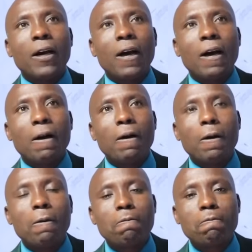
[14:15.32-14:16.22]

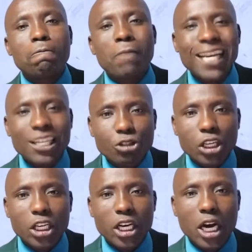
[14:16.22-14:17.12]
Maina
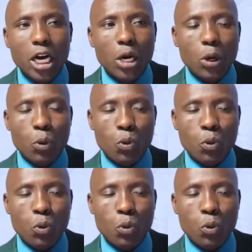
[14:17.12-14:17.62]
Njenga